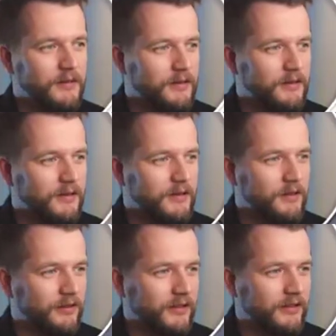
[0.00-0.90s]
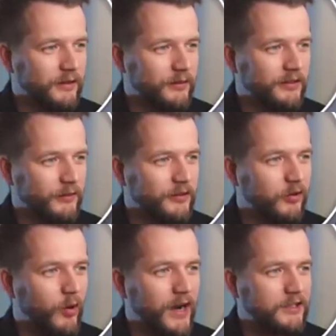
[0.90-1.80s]
You can see even some
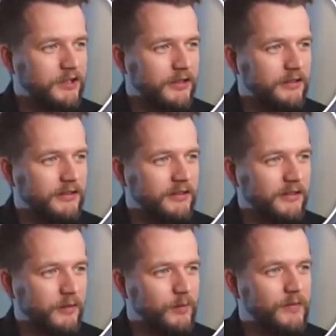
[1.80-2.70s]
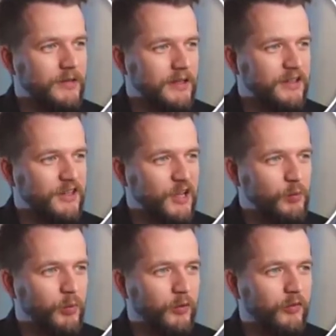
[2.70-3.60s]
scratches, some
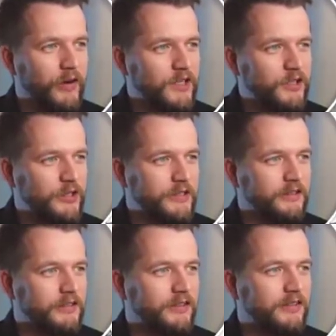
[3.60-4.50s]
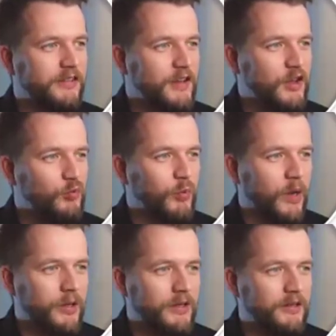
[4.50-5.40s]
imperfections.
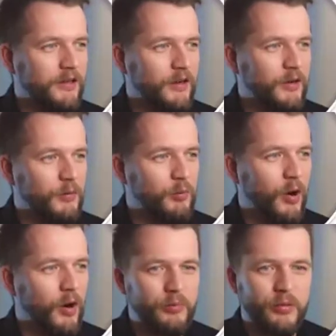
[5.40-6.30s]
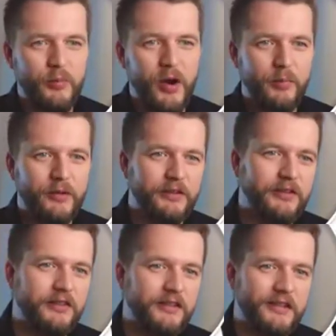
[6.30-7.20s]
Maybe the bump map
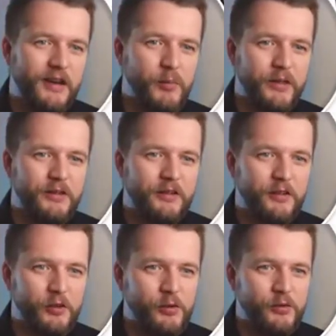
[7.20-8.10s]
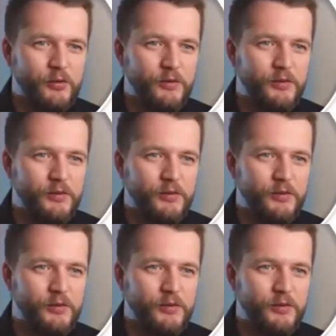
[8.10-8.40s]
is a bit too